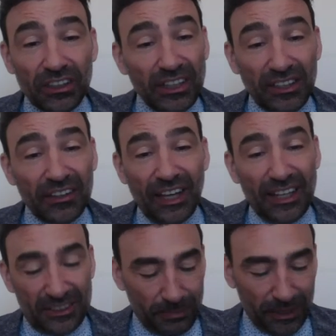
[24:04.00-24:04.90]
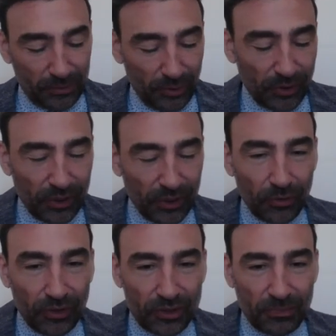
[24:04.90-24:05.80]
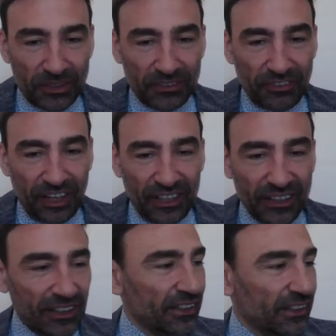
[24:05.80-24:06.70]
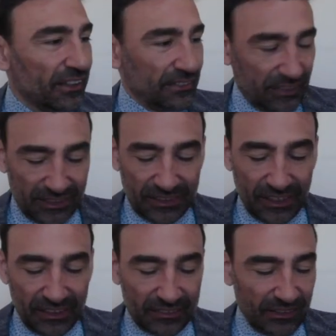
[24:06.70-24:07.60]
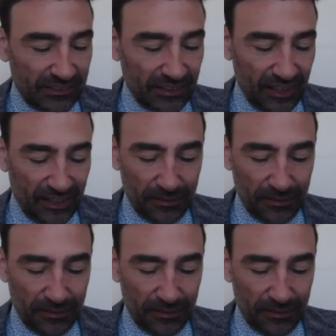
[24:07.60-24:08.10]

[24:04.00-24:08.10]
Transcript: else, but we will always specify the starting time.